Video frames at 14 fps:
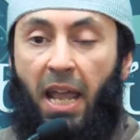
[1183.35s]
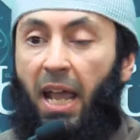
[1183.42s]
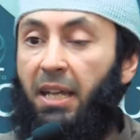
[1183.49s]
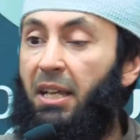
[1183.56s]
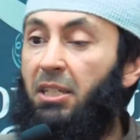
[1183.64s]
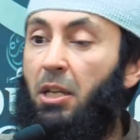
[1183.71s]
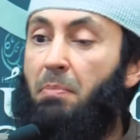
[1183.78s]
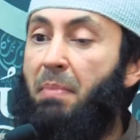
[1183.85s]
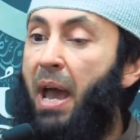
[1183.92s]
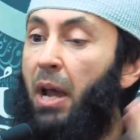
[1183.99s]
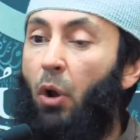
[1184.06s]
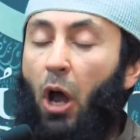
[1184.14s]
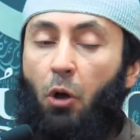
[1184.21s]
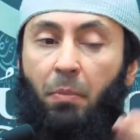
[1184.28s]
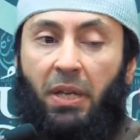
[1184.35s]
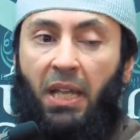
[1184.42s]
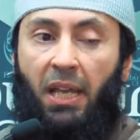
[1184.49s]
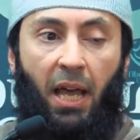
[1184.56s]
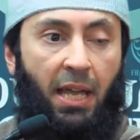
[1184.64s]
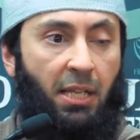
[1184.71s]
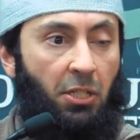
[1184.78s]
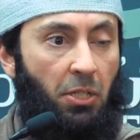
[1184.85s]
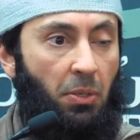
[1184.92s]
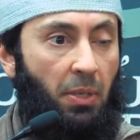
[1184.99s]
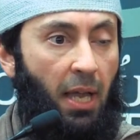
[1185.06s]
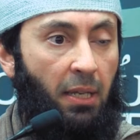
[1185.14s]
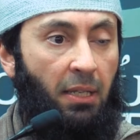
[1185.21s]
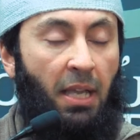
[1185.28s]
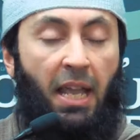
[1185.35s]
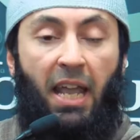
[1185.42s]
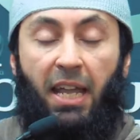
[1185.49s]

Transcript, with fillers: It doesn't matter how many likes you get.